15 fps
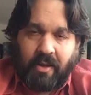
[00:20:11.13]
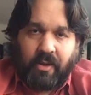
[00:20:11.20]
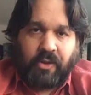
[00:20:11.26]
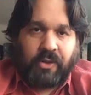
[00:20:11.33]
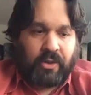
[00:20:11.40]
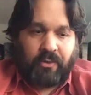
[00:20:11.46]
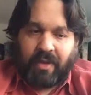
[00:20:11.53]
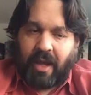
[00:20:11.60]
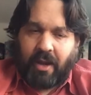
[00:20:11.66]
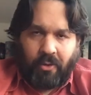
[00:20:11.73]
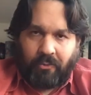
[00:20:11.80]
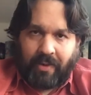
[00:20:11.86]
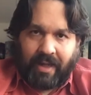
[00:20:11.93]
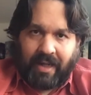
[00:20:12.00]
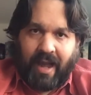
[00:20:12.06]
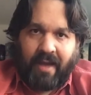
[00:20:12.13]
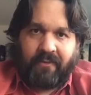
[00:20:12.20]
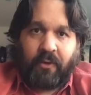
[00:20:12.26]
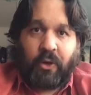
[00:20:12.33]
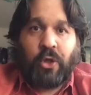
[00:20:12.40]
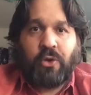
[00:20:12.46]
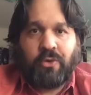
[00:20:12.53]
so they already have
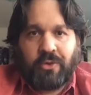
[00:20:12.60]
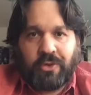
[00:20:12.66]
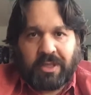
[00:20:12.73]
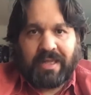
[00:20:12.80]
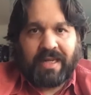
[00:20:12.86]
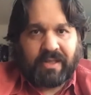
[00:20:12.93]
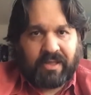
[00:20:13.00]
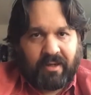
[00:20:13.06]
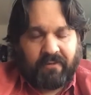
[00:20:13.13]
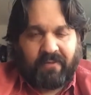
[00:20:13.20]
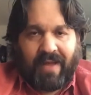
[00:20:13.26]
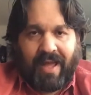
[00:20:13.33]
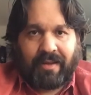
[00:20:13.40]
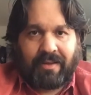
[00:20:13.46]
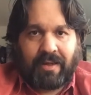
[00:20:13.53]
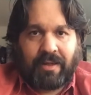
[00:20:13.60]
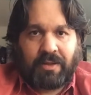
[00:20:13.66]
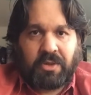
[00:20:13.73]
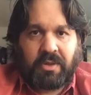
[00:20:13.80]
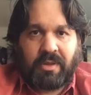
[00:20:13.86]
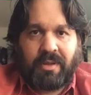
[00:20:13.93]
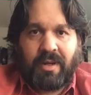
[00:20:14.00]
a huge
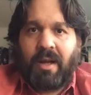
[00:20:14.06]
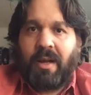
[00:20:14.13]
disadvantage.